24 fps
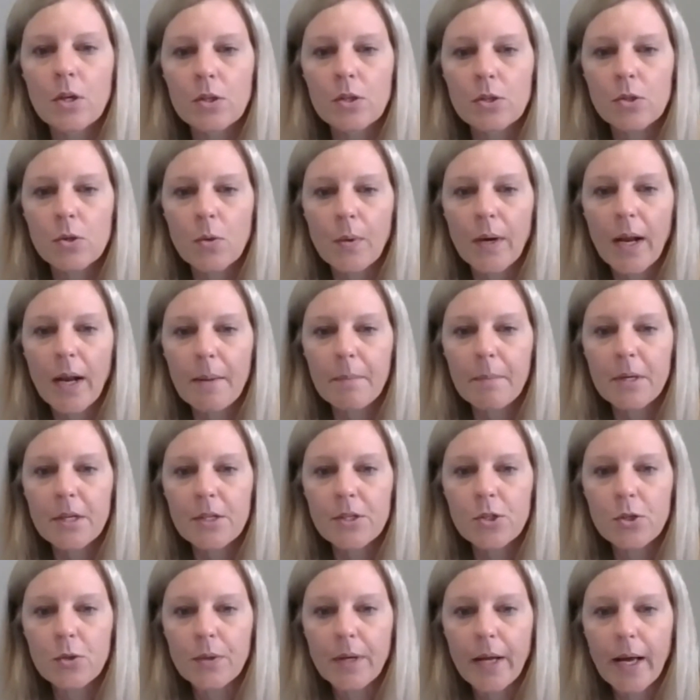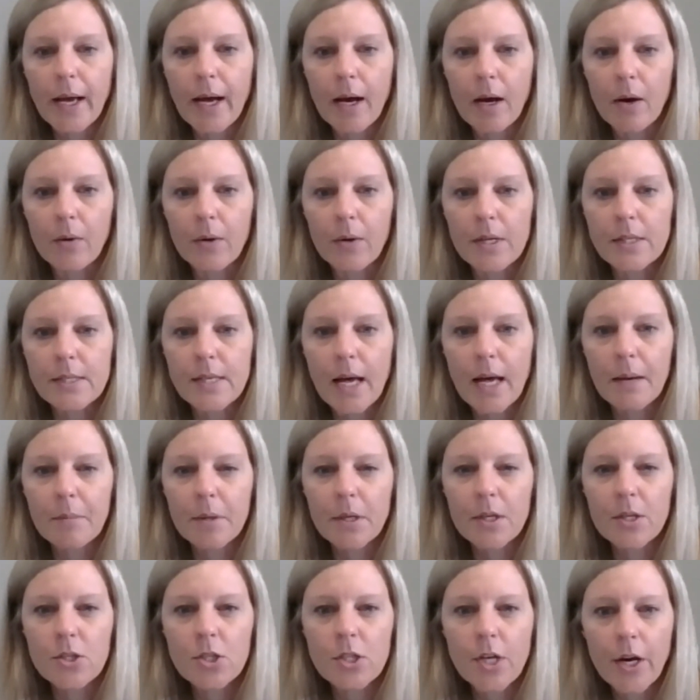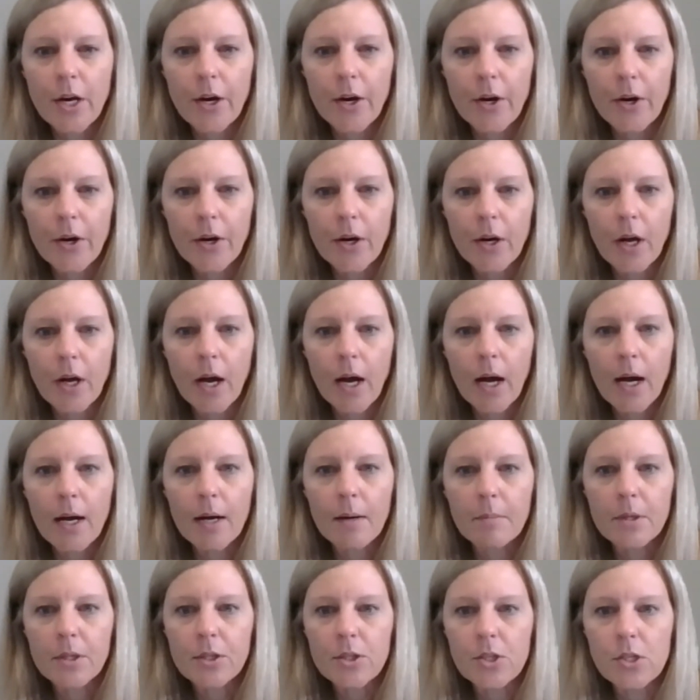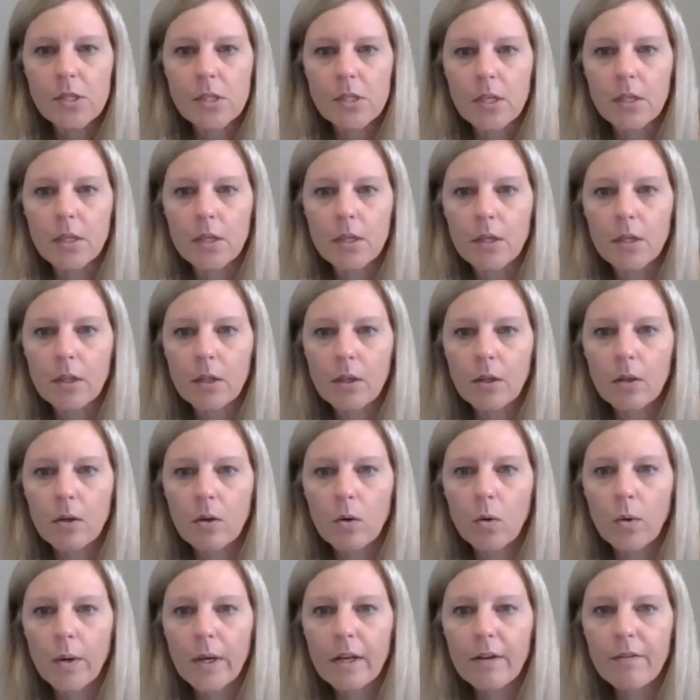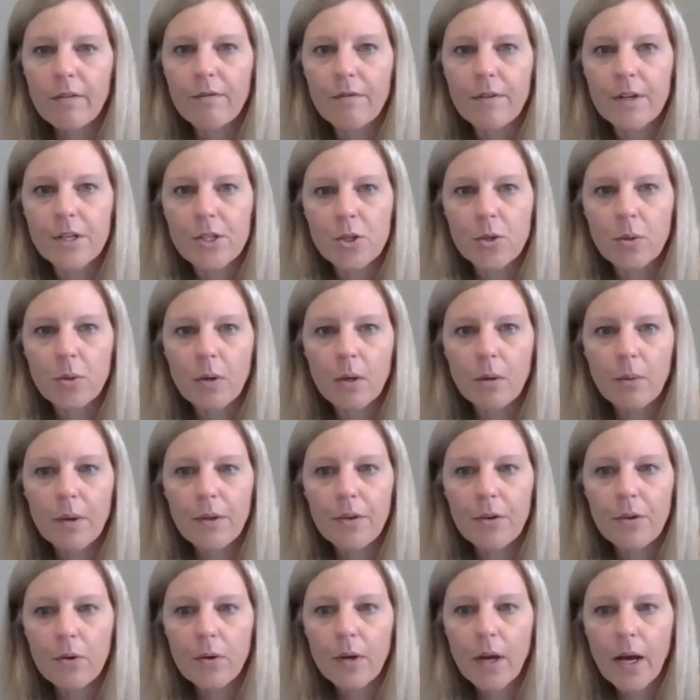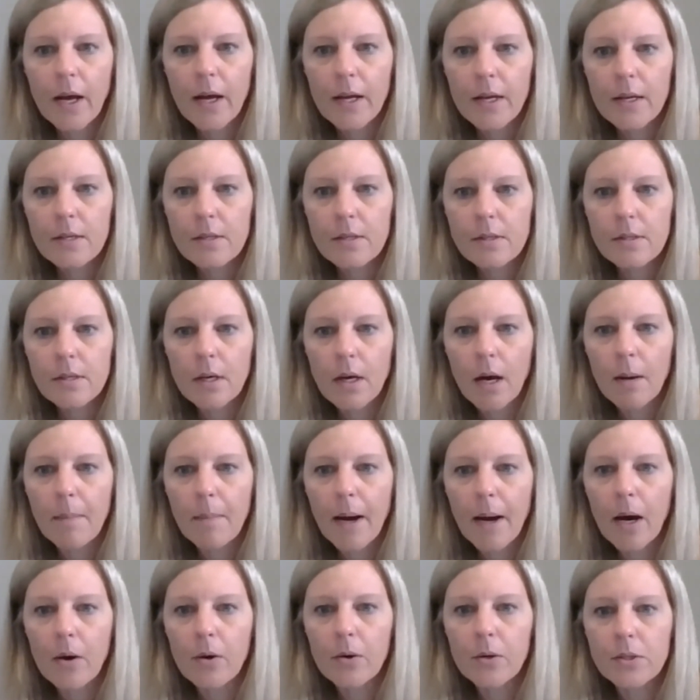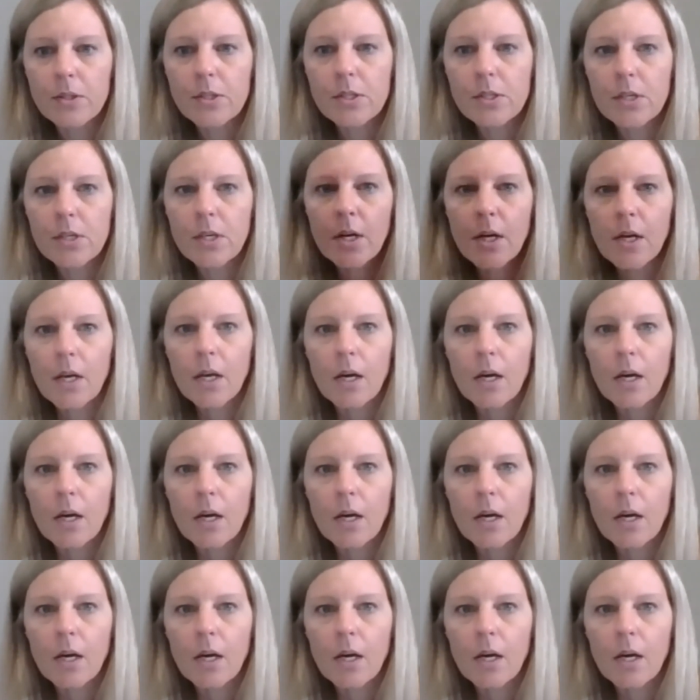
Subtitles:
So what I'm going to do now is I'm going to share just a quick visual with you guys about